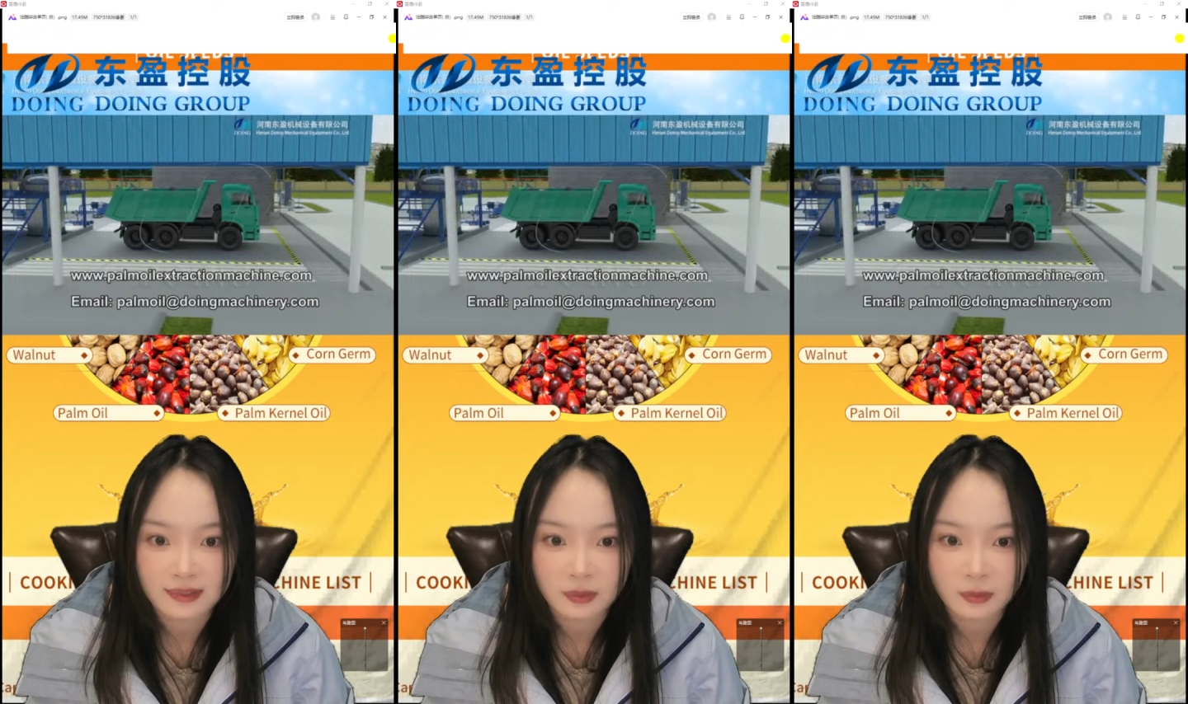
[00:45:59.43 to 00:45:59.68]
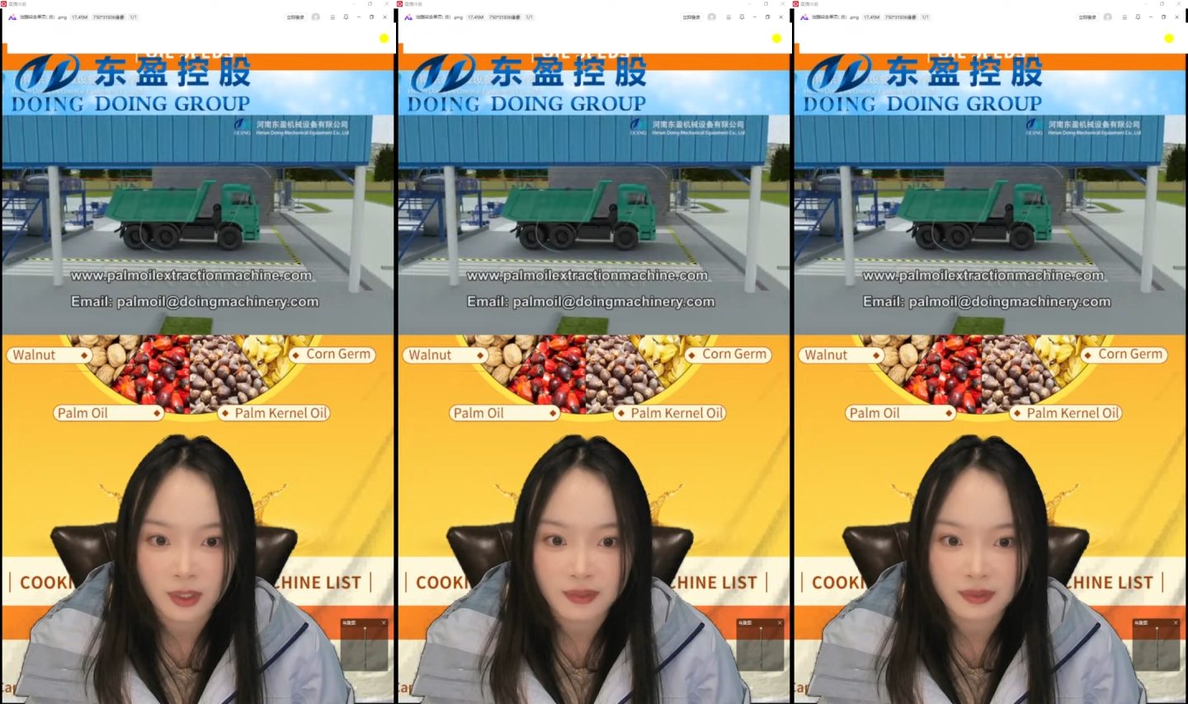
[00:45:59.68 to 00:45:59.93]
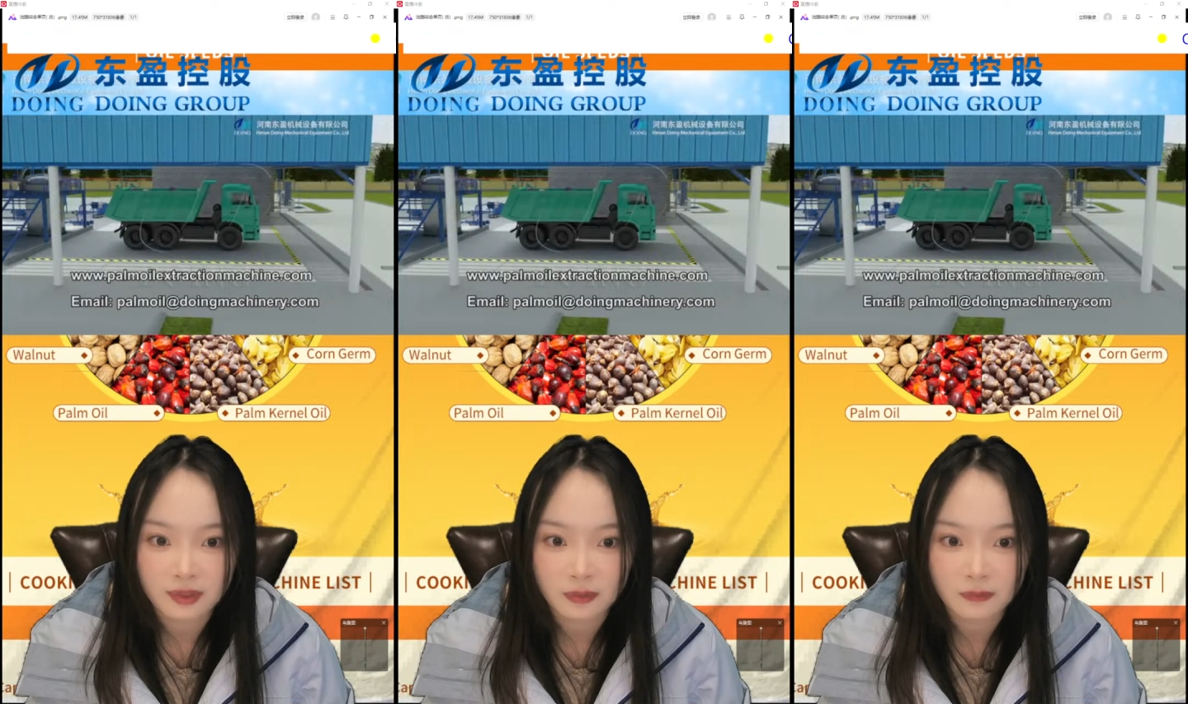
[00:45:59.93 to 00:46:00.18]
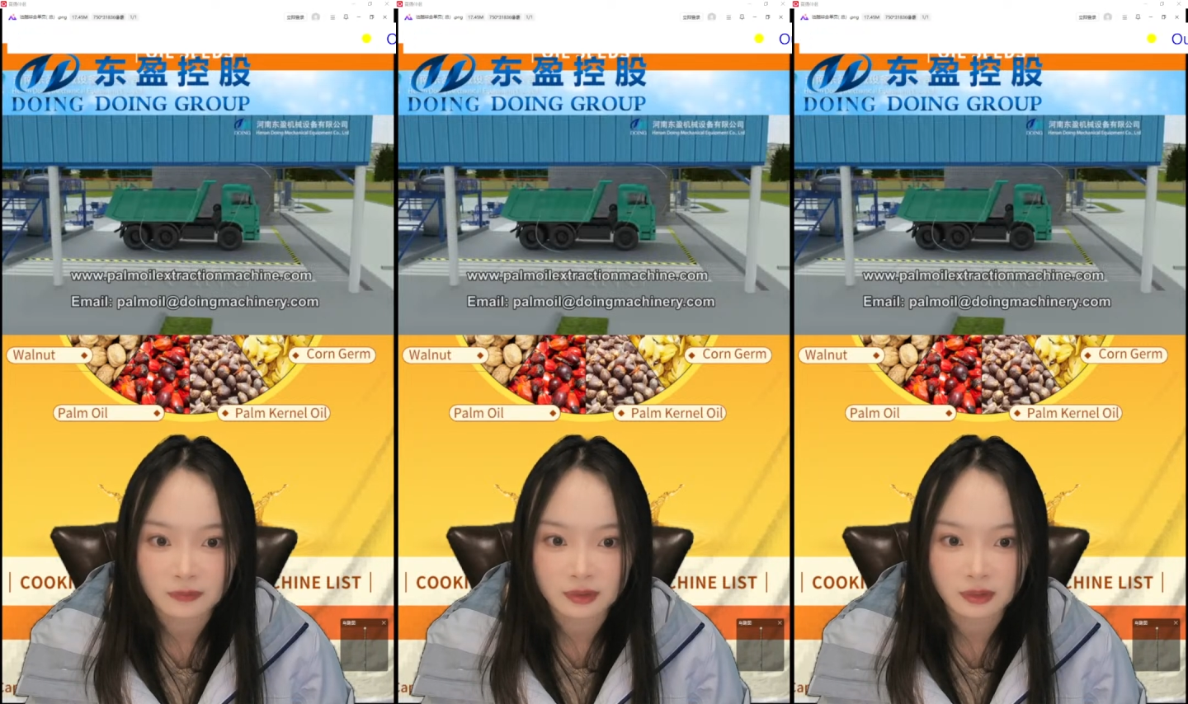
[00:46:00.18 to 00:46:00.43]
the quality
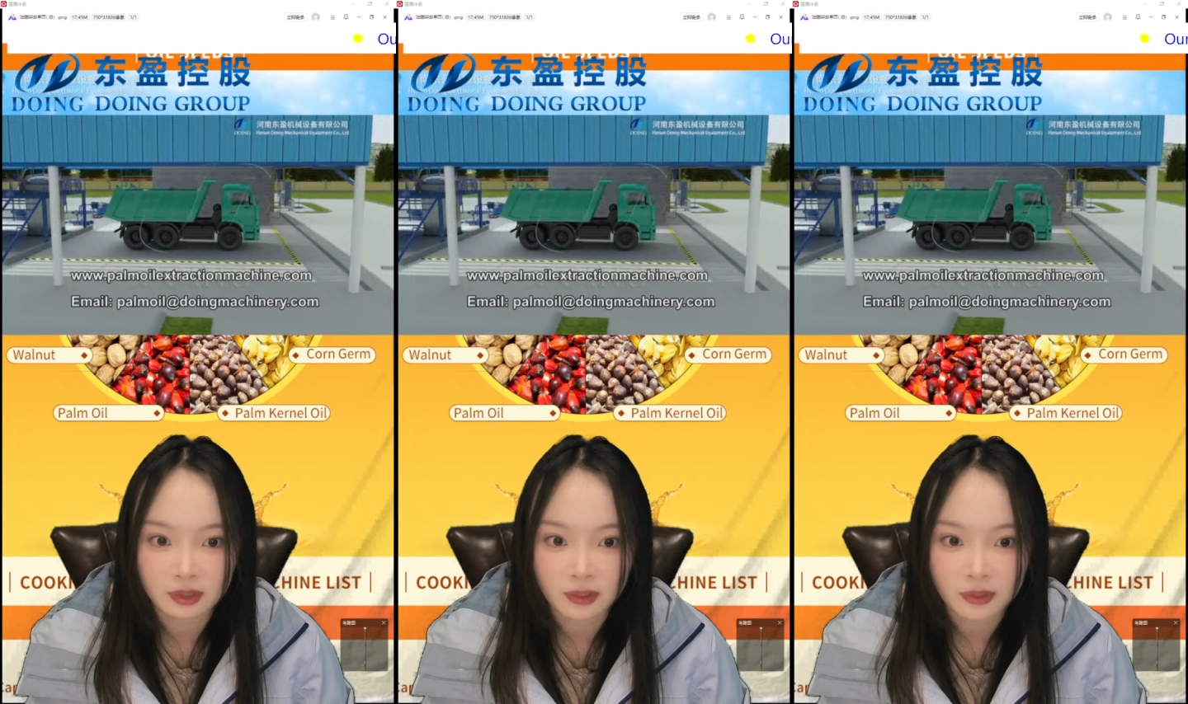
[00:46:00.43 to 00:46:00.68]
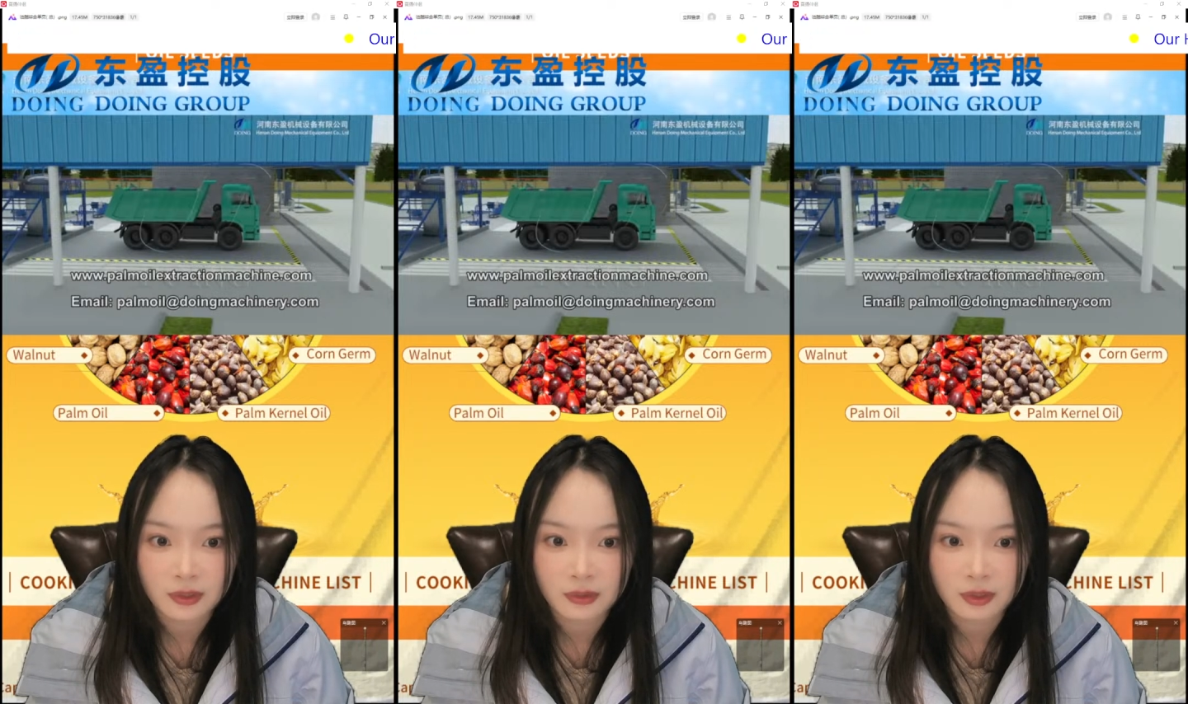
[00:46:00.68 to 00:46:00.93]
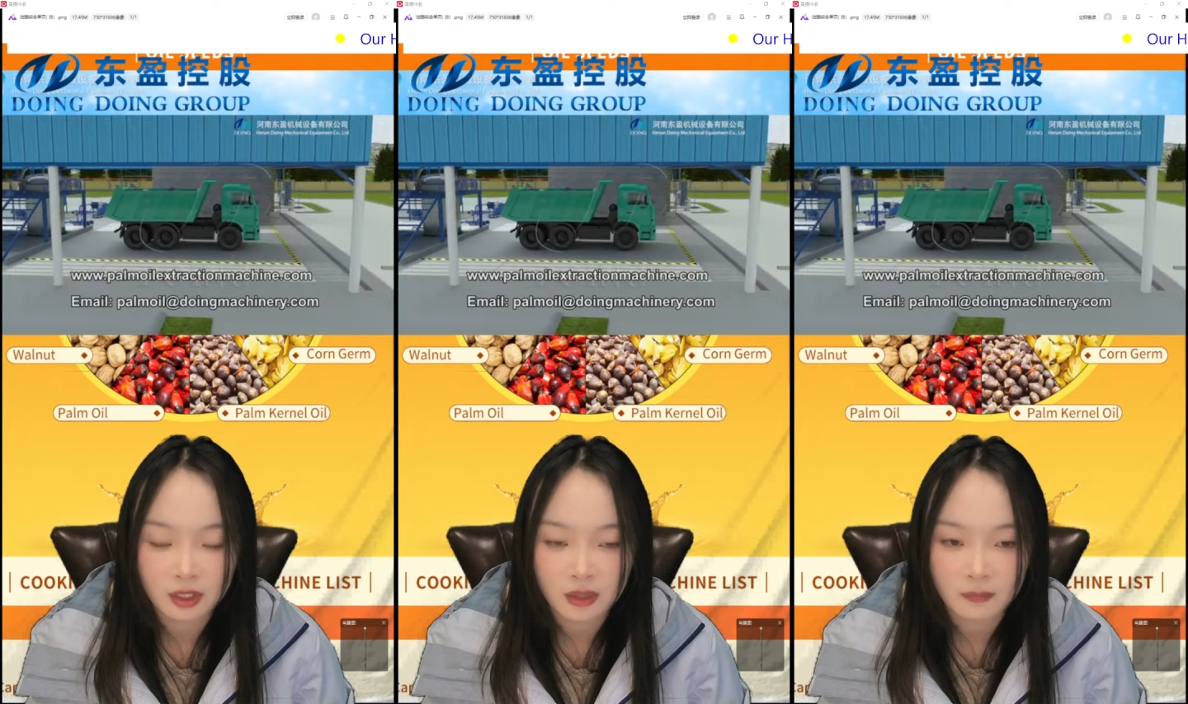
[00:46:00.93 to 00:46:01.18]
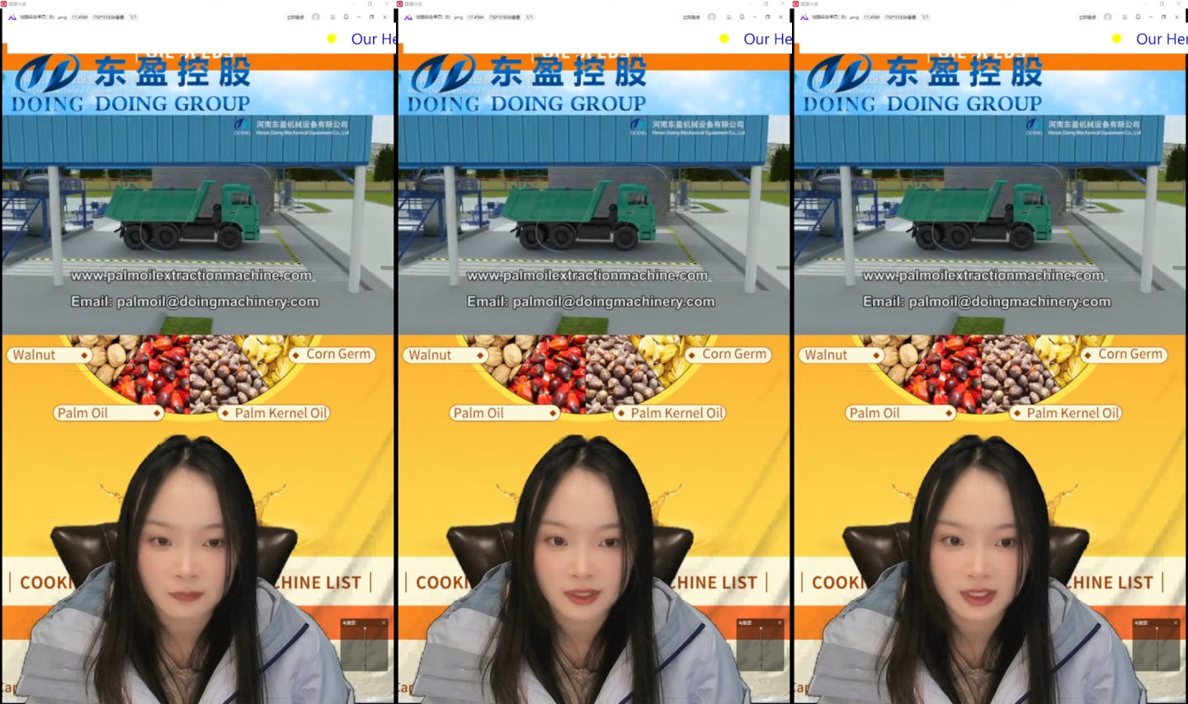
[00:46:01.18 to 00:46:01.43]
of the oil
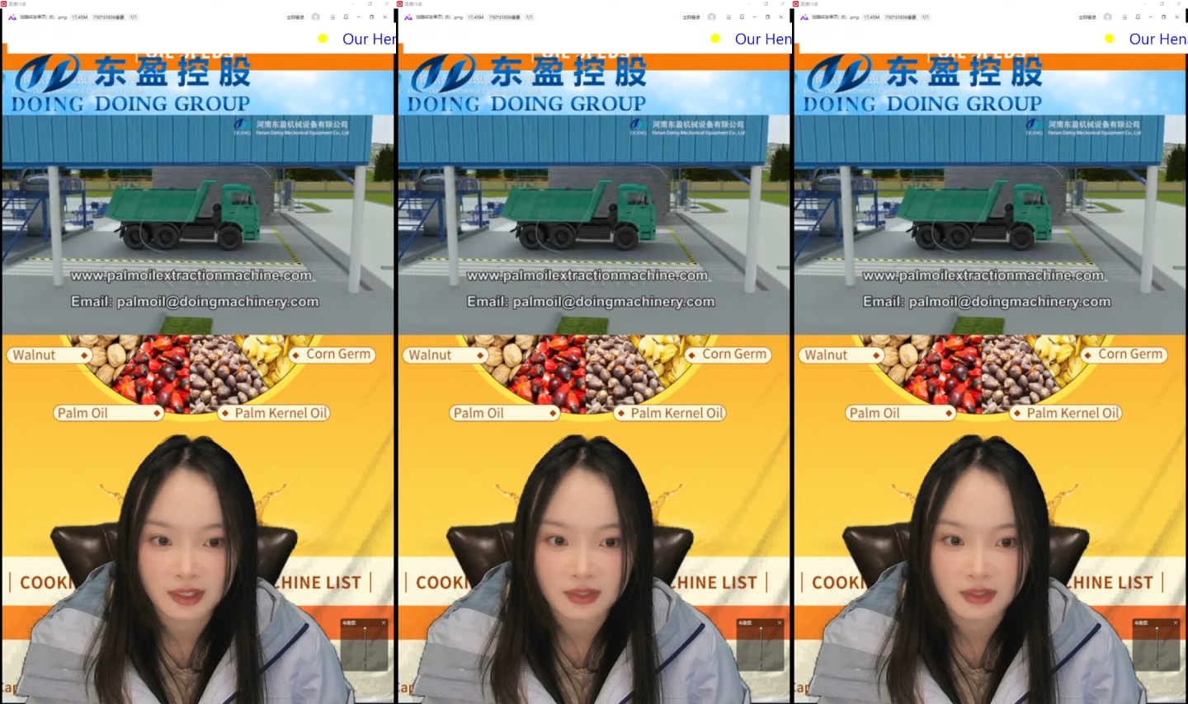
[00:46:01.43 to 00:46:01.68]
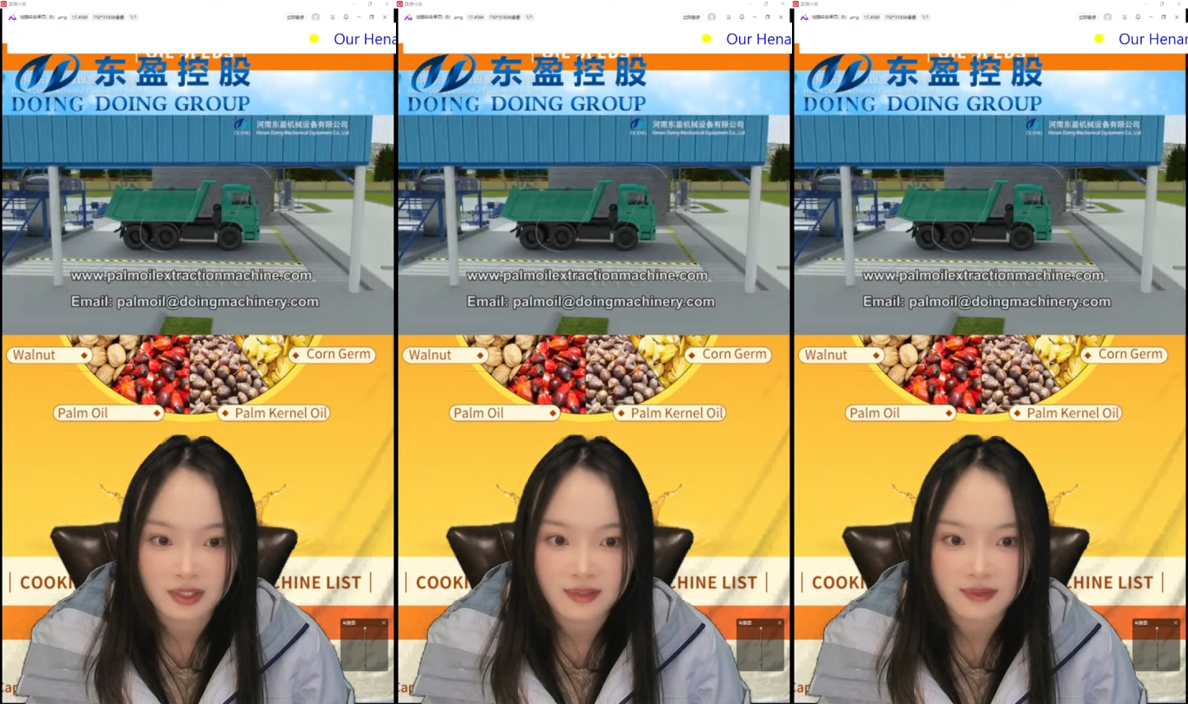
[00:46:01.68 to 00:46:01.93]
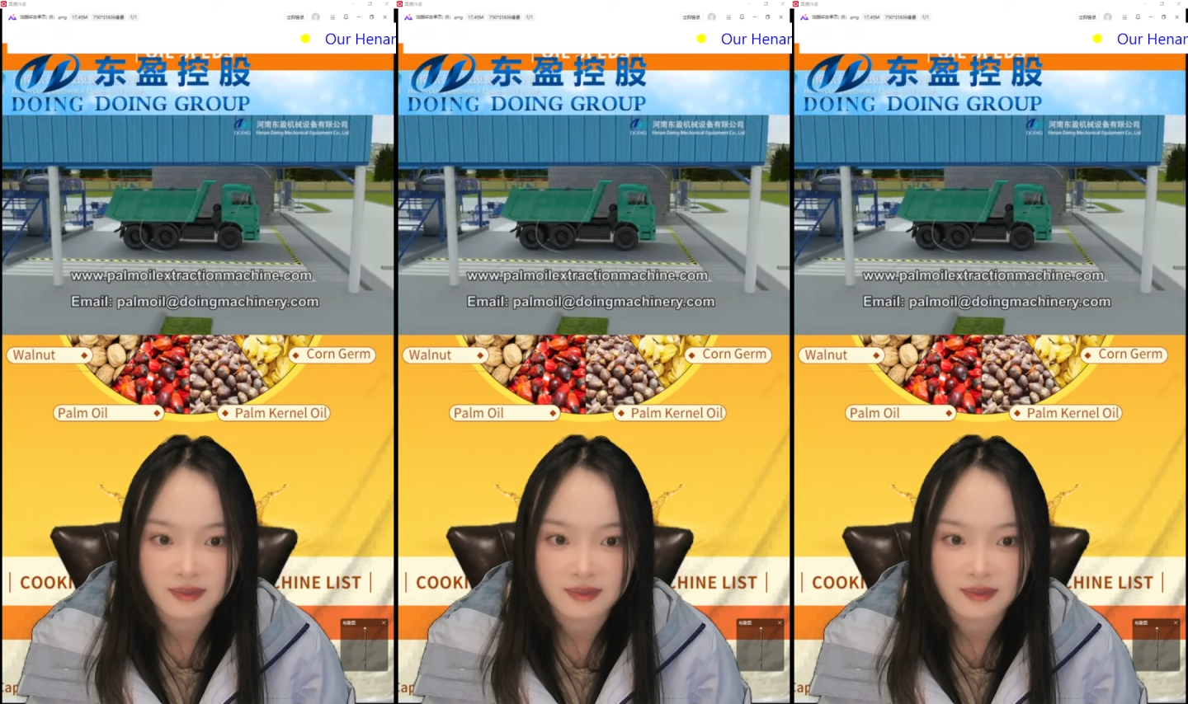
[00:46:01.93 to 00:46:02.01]
obtained is